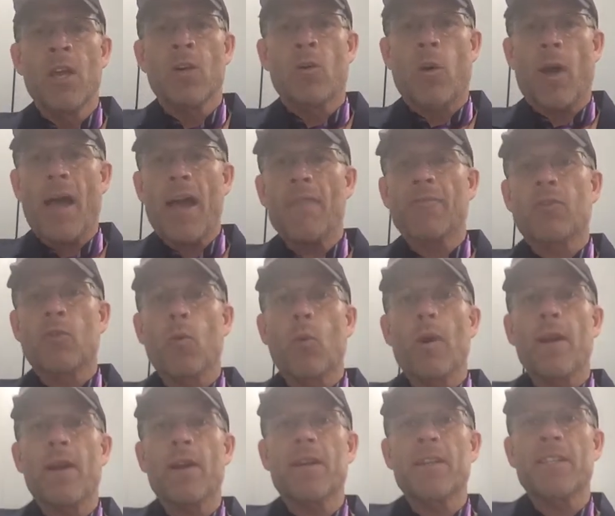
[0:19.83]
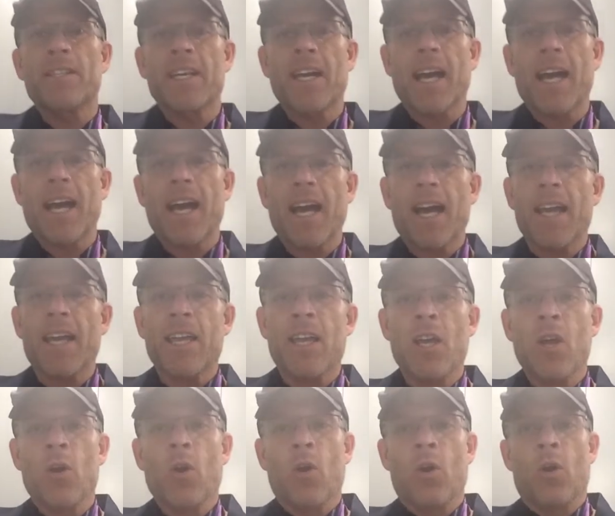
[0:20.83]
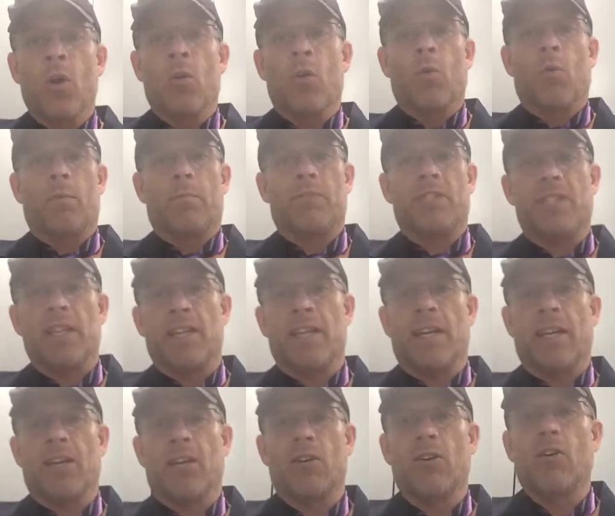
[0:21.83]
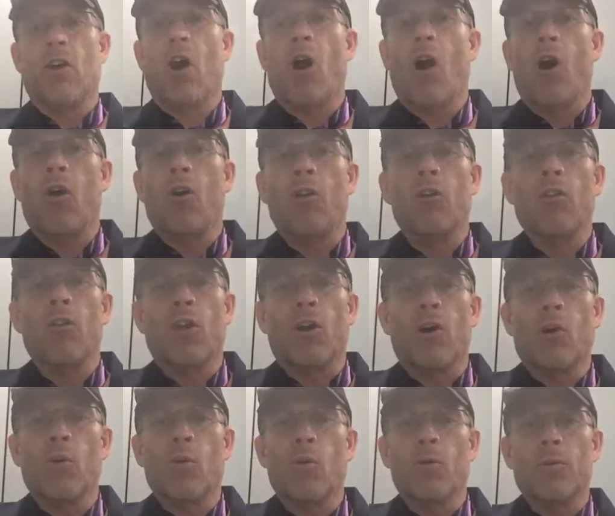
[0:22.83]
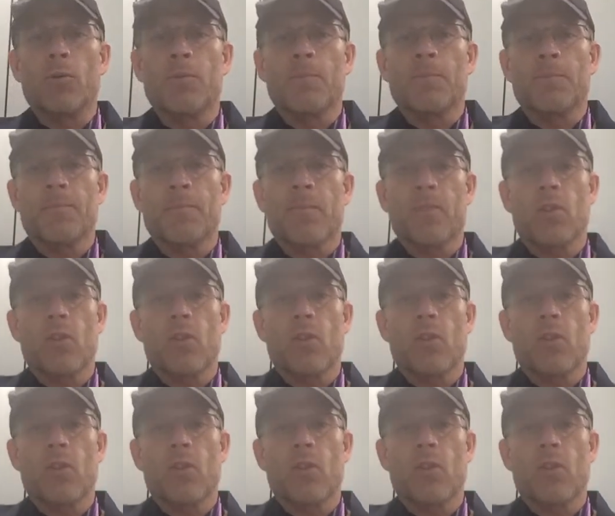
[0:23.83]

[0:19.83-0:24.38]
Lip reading: Do I have to wear a tie when I'm sitting here all alone?